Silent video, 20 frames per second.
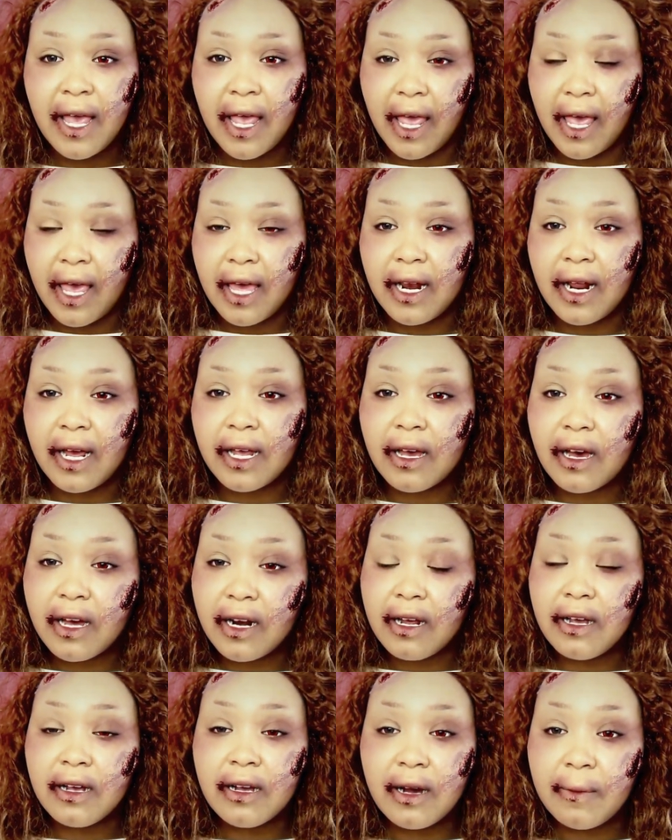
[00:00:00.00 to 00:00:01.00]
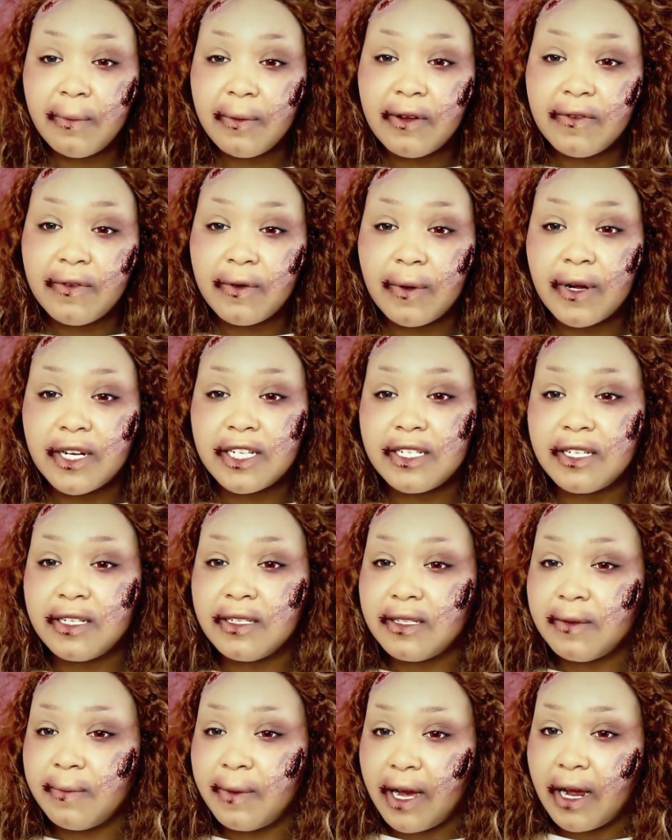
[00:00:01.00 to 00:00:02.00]
and I got a couple of
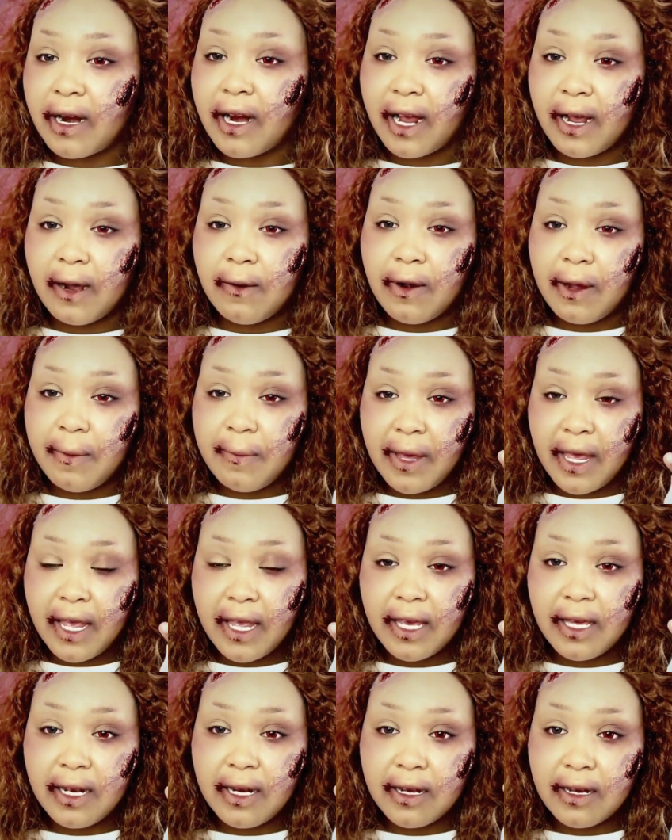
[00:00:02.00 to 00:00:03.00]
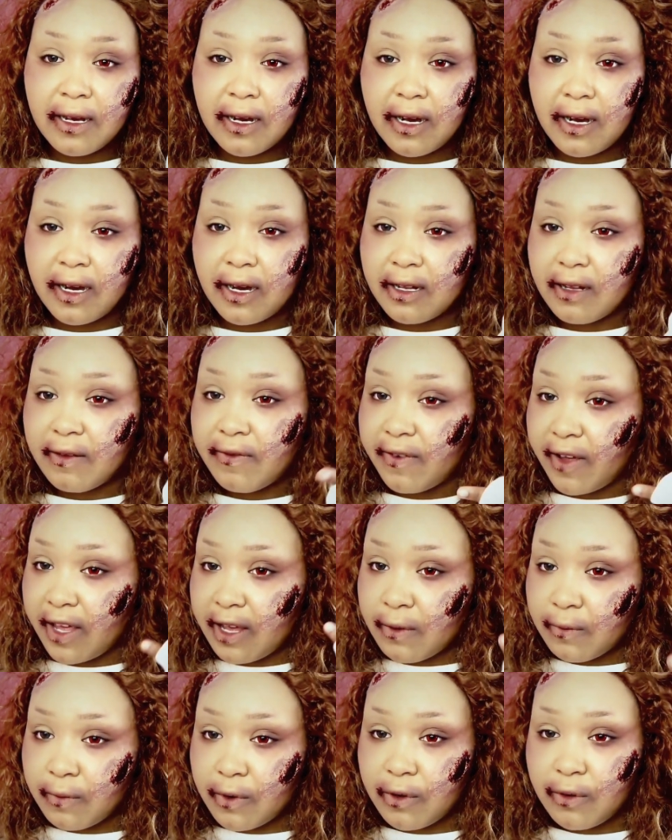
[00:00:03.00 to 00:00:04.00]
questions about how I made uh, the
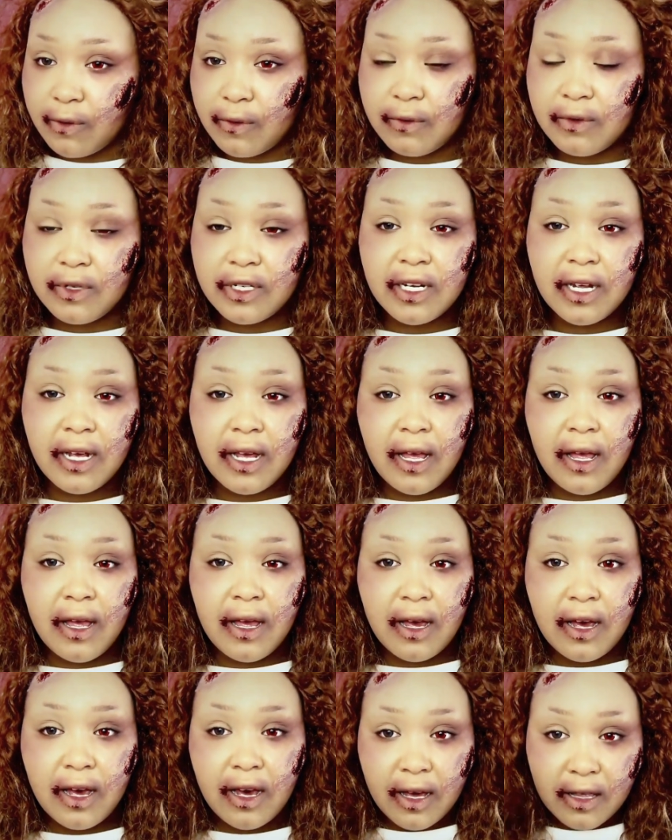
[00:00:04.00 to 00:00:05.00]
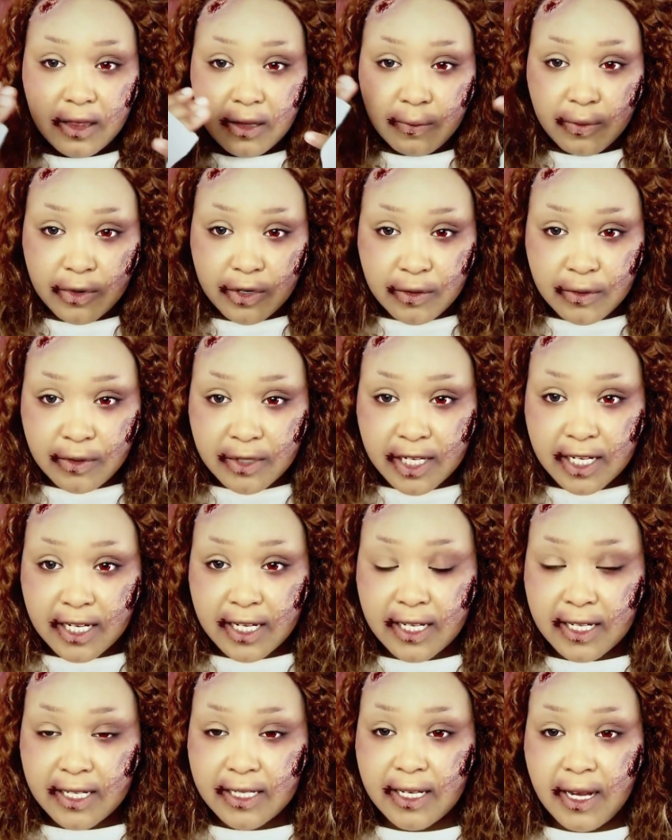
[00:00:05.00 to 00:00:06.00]
fake wound, uh, the
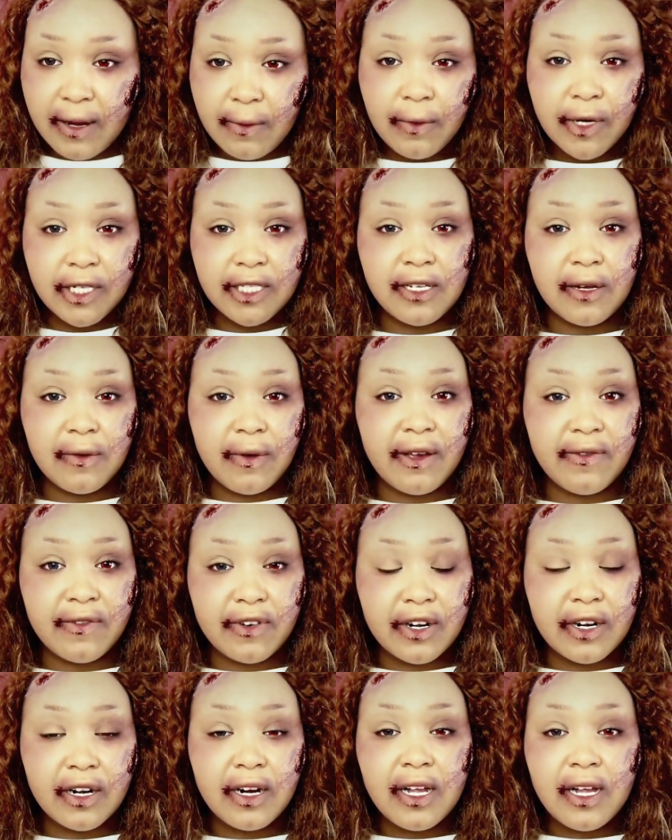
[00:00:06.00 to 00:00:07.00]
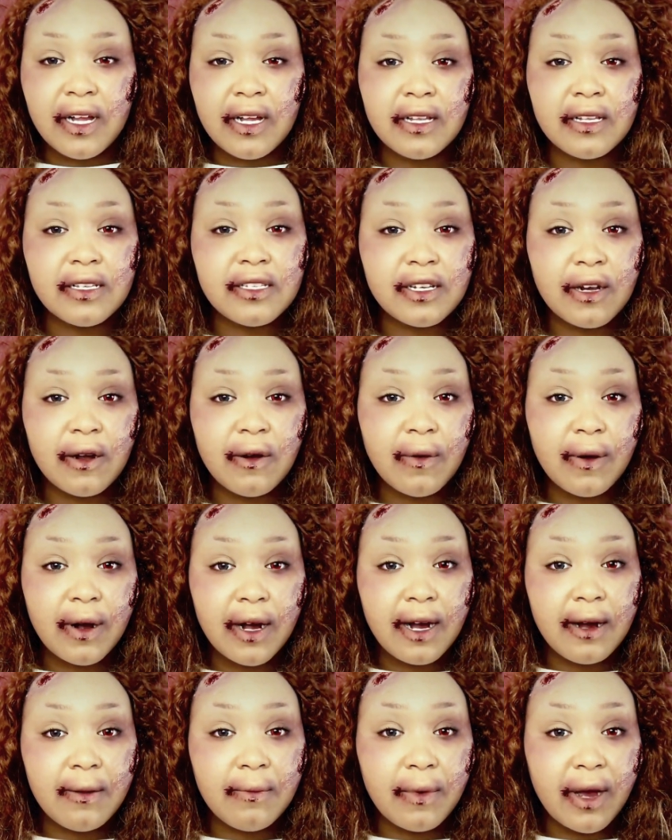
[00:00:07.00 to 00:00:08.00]
bruises and whatsoever. So
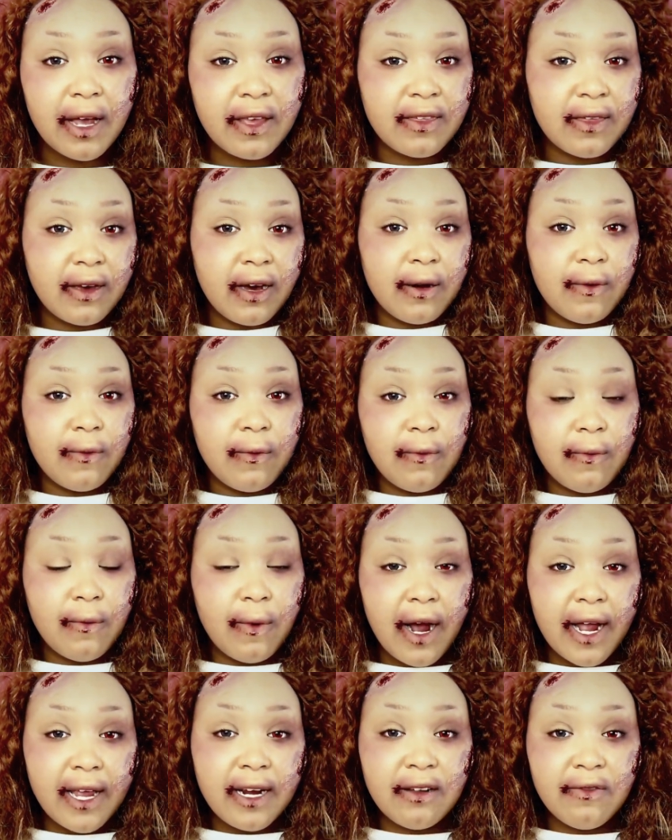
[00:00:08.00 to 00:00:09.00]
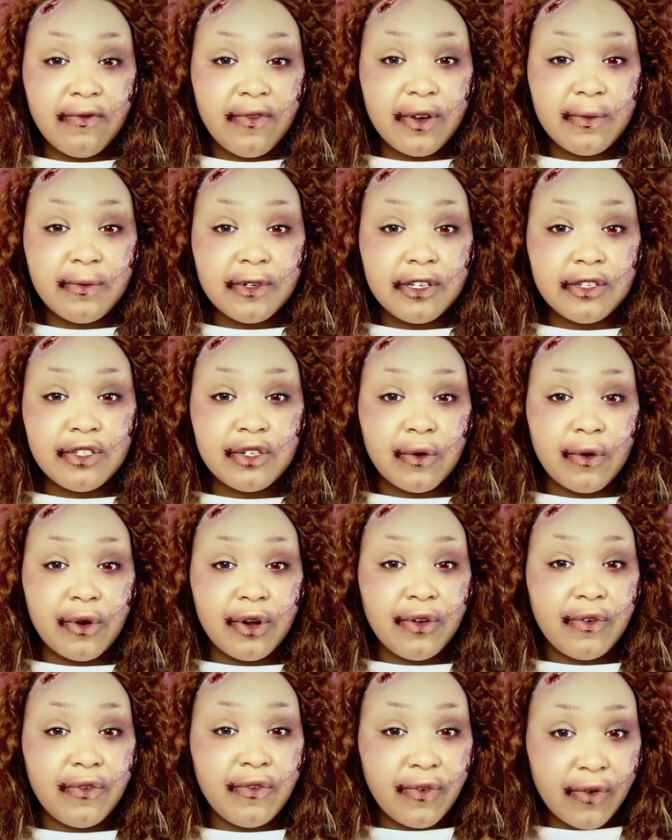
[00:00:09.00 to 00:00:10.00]
um, I thought why not film a
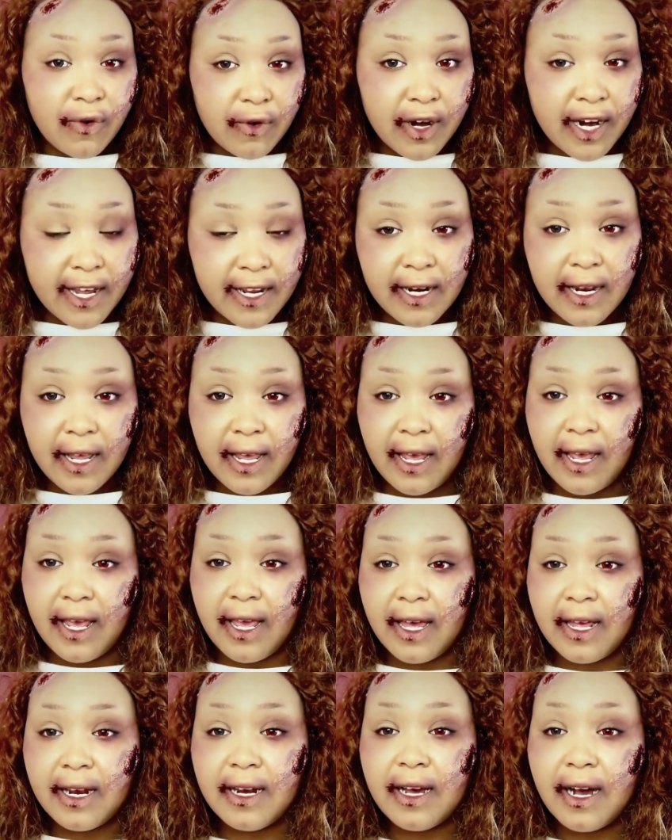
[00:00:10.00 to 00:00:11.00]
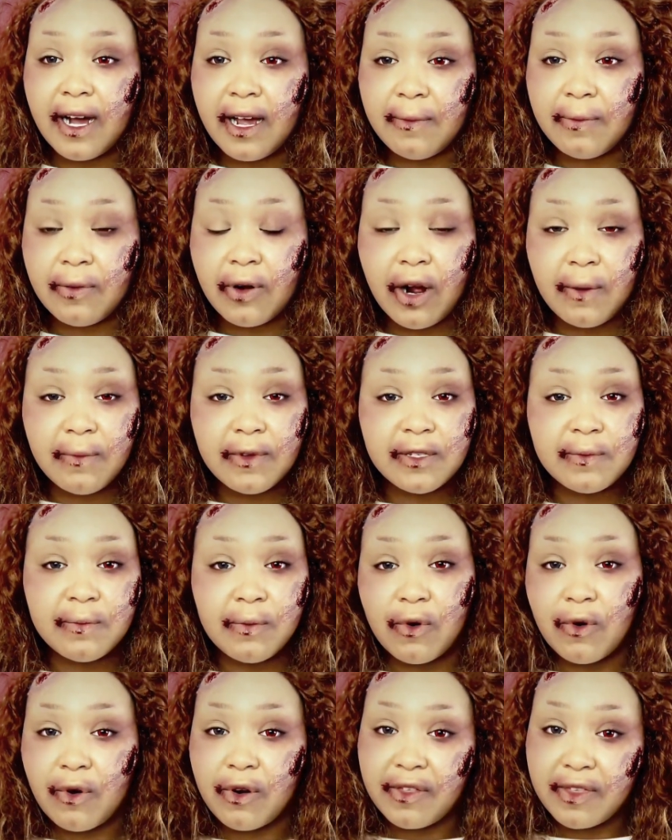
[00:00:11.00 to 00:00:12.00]
tutorial for it and I promised
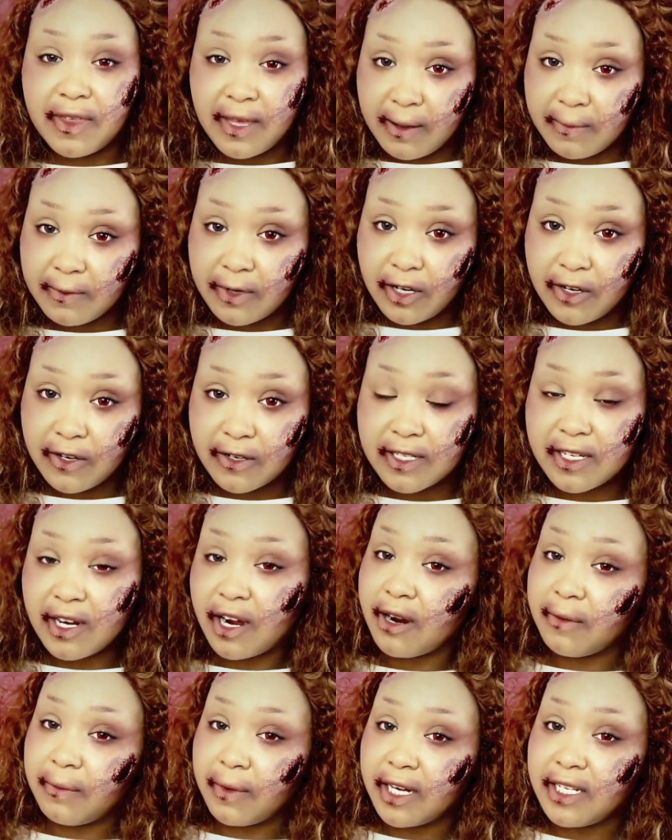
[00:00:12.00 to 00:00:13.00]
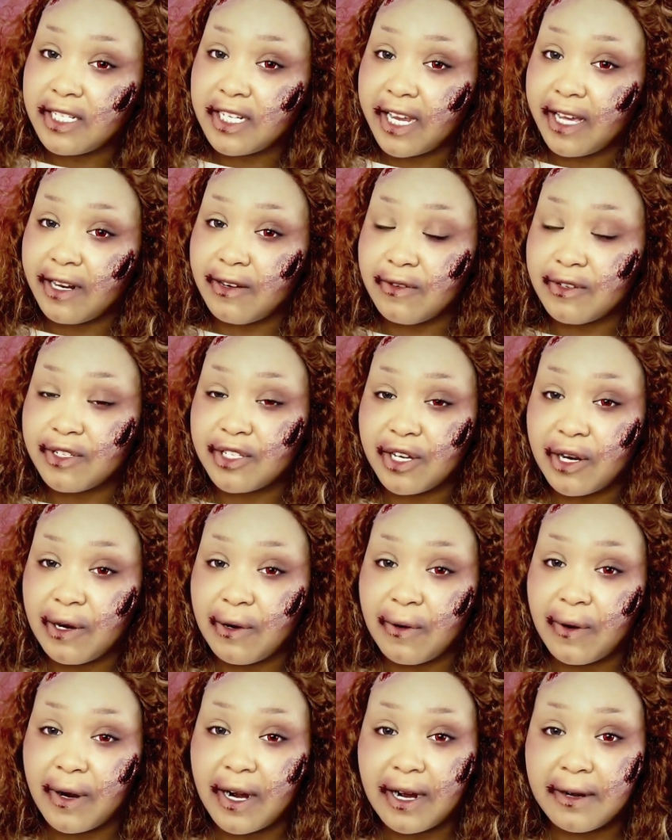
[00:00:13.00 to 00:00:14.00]
more themed looks on my channel
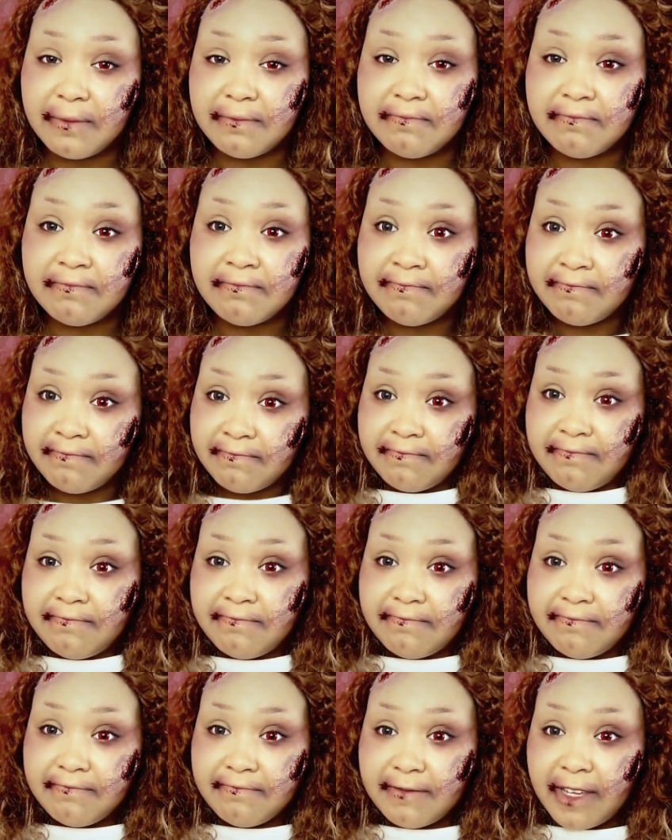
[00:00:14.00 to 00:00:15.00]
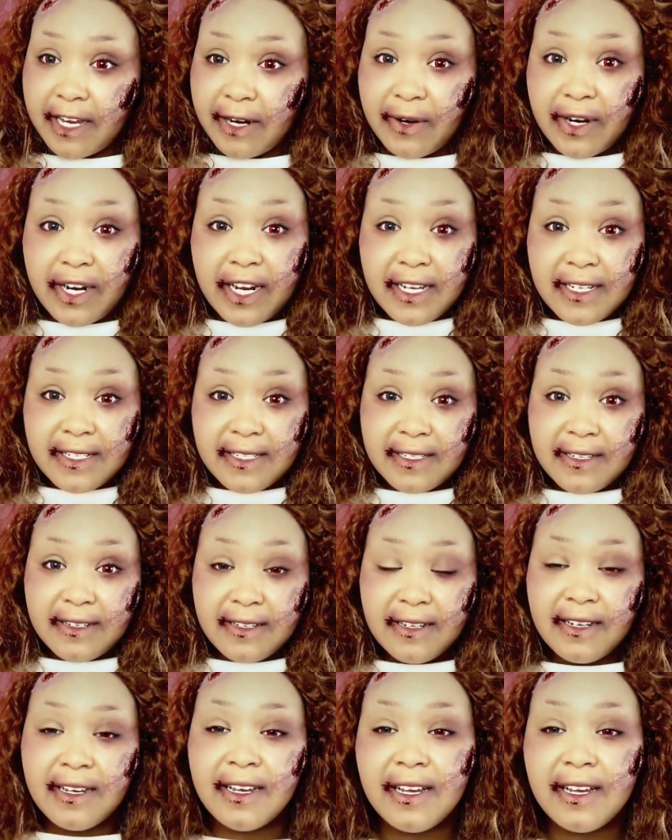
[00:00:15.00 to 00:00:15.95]
so um, here it is.